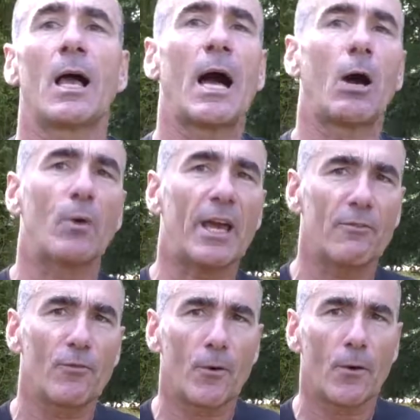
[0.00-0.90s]

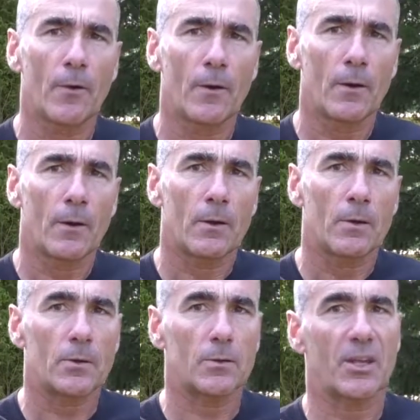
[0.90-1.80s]
However,
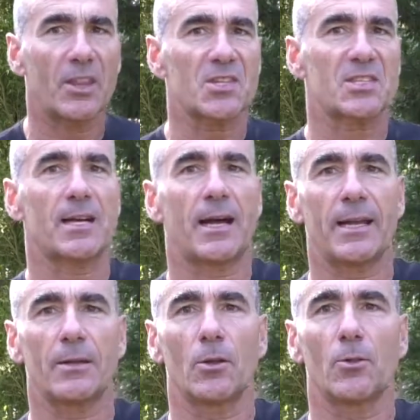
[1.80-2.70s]
on the other
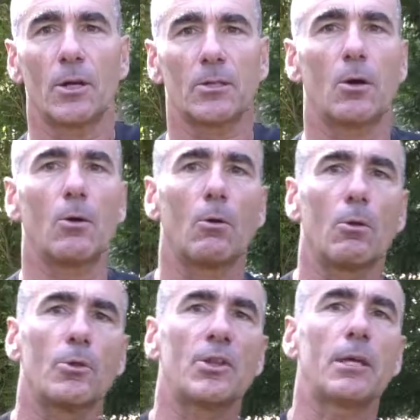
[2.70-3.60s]
side, not
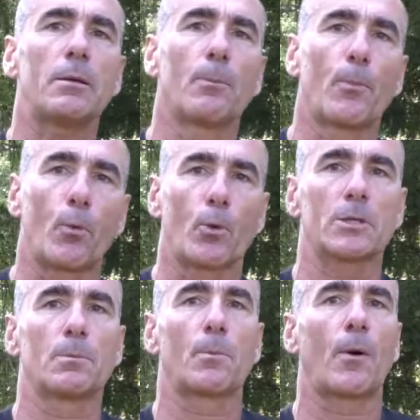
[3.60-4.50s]
all the
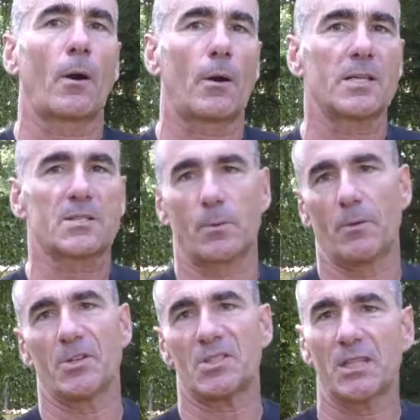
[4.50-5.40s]
important parts were
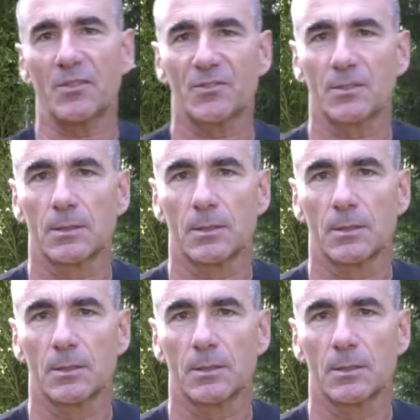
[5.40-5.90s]
received?